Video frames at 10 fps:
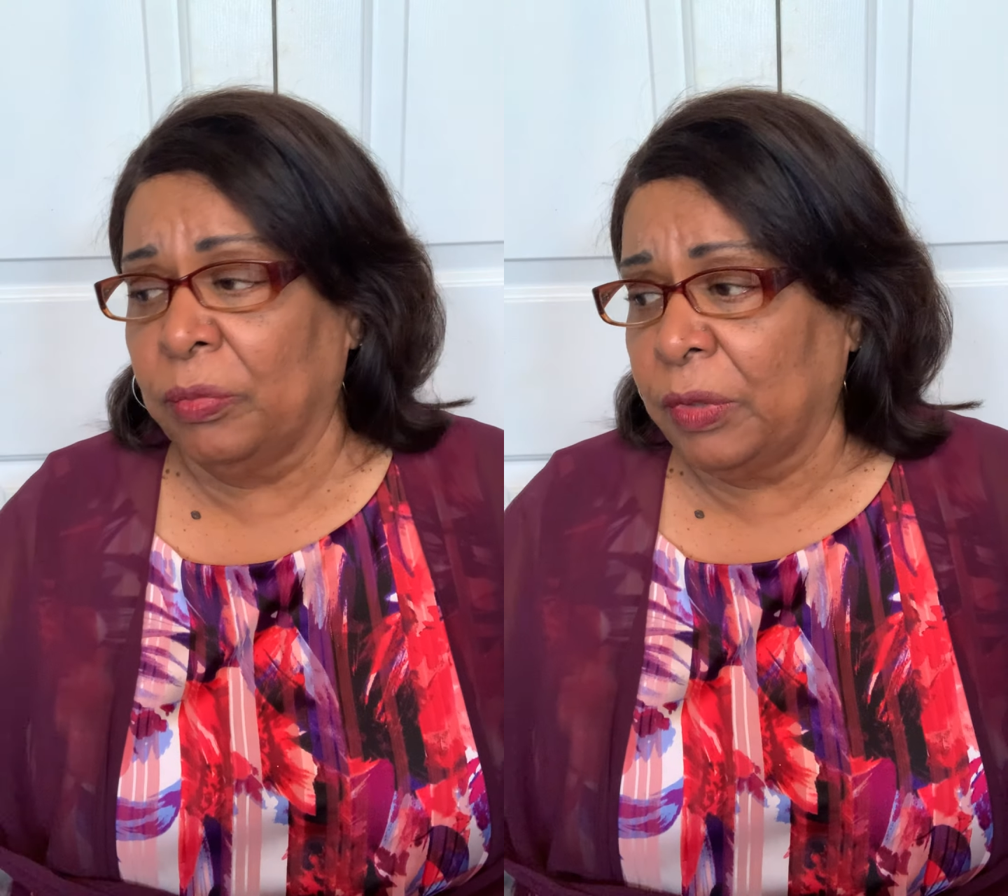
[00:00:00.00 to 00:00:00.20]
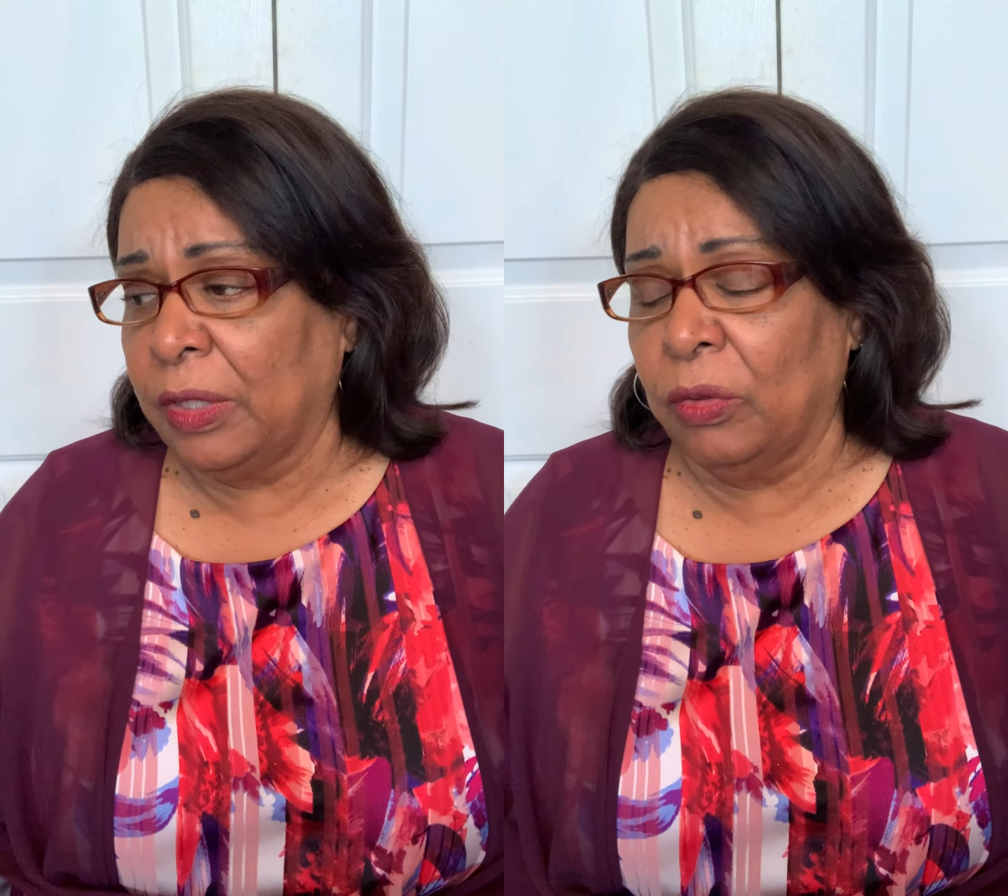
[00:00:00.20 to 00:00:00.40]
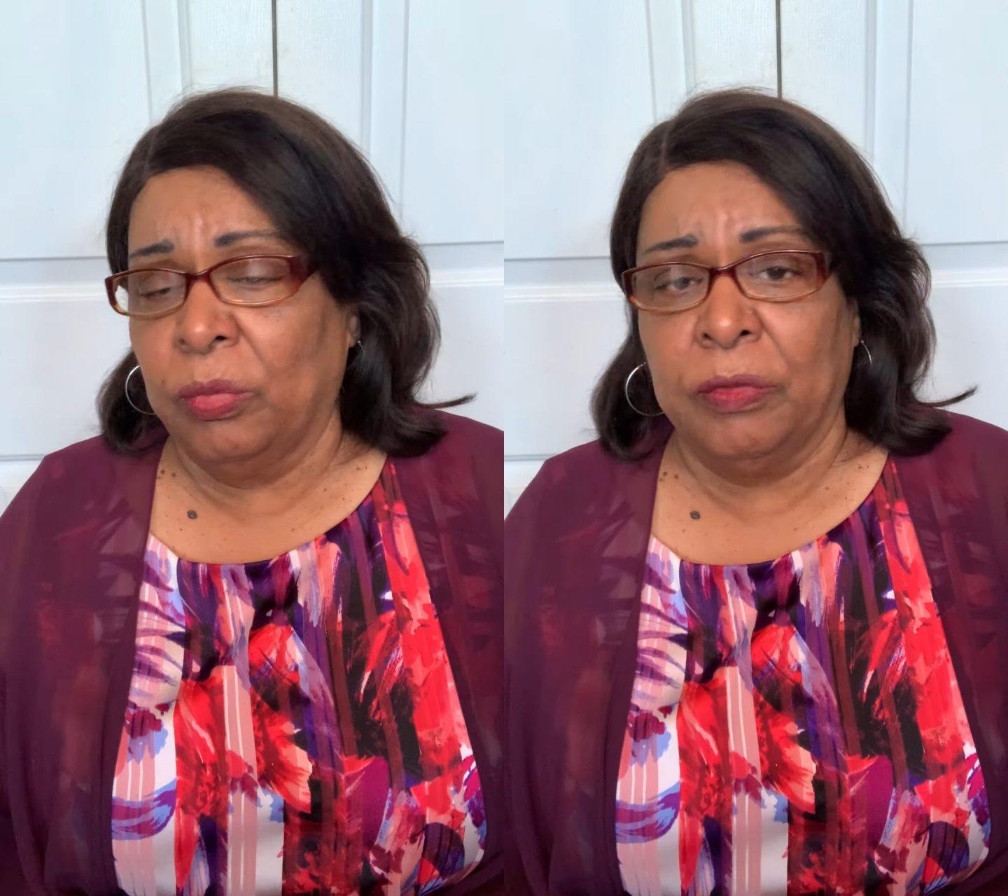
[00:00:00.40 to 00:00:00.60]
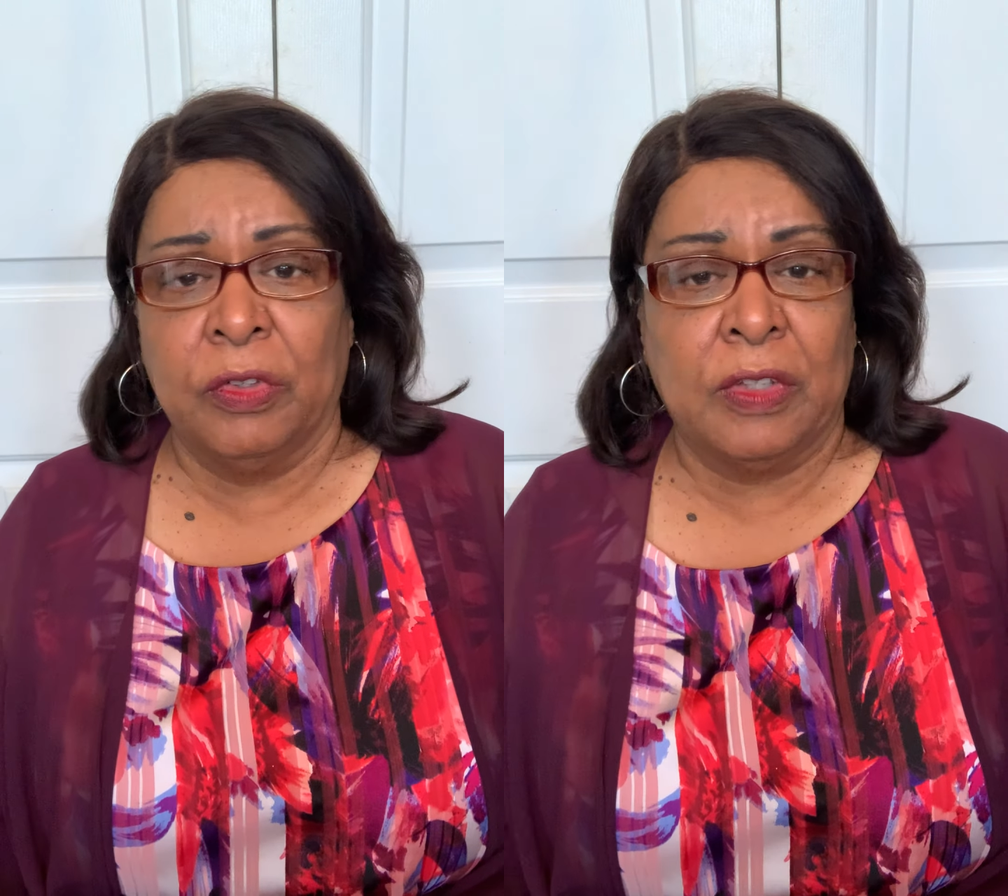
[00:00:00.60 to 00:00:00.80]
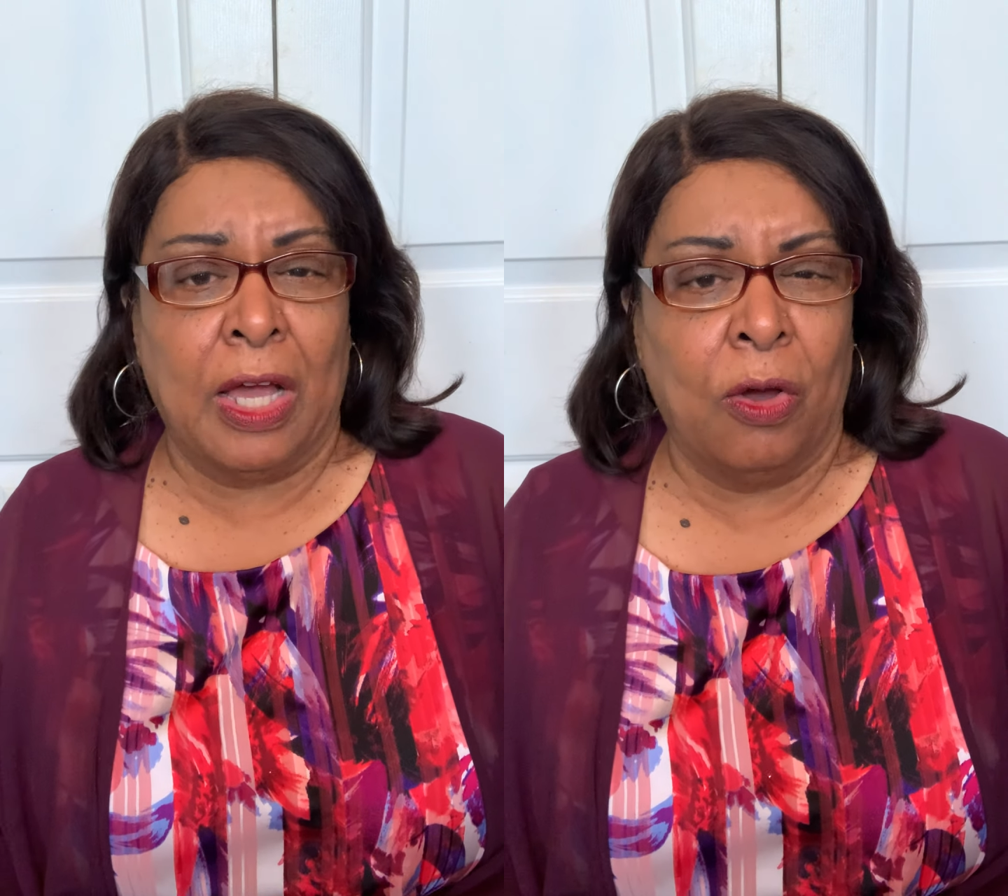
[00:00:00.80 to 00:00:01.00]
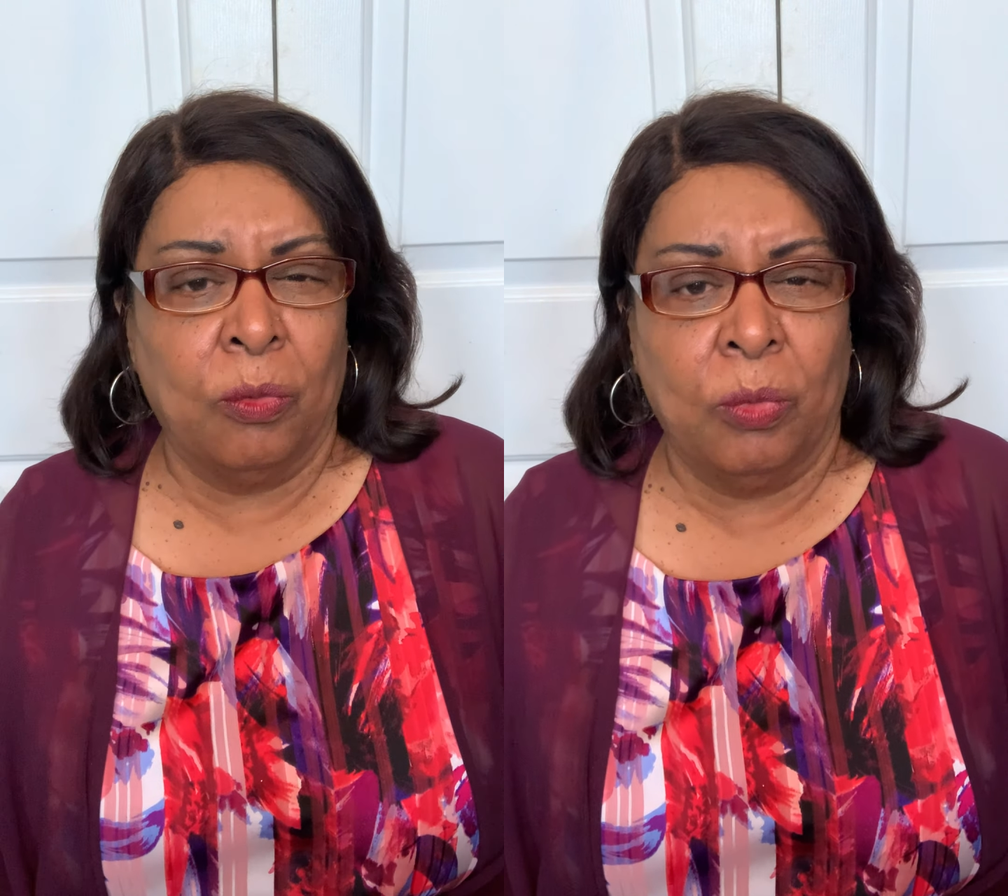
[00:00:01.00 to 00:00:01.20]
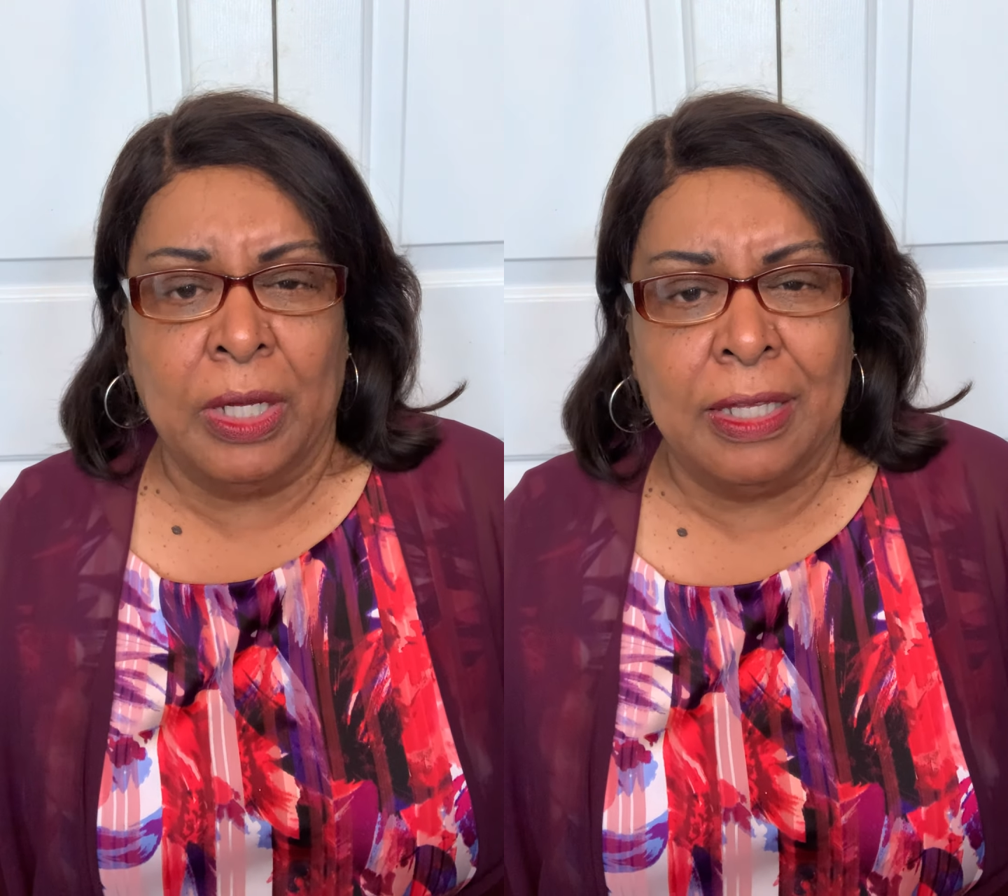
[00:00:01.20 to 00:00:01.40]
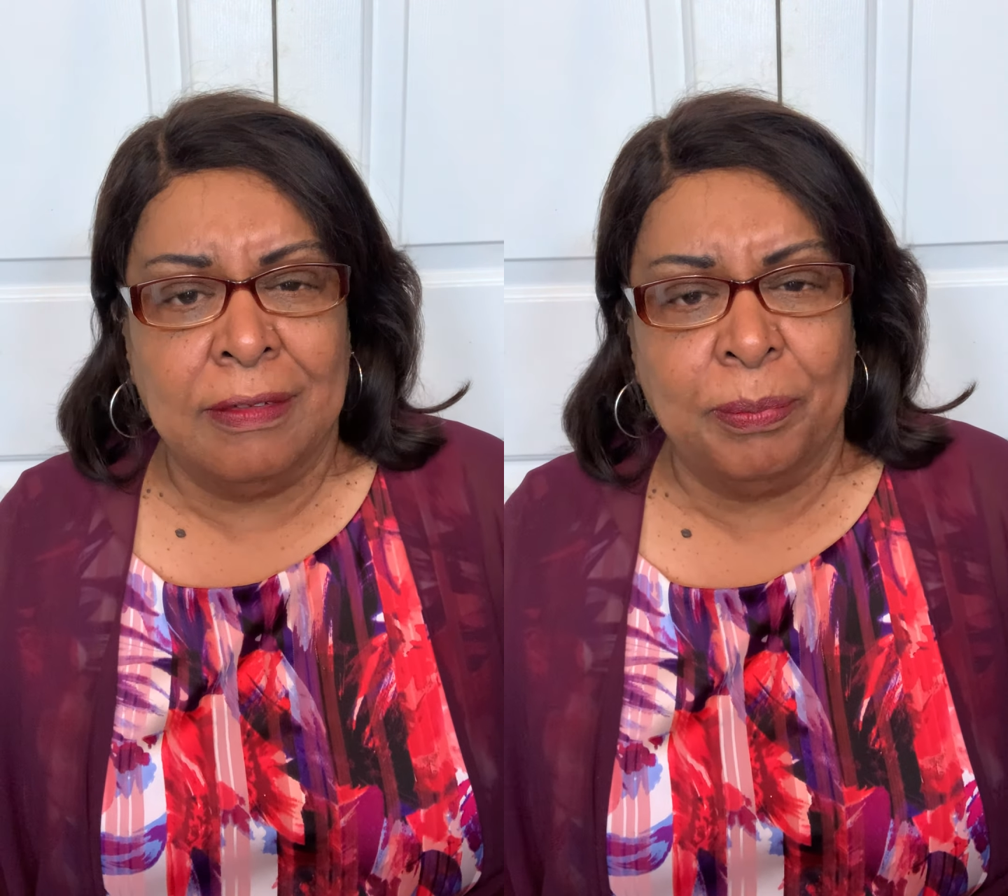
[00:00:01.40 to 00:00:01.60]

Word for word: and the rivers out west,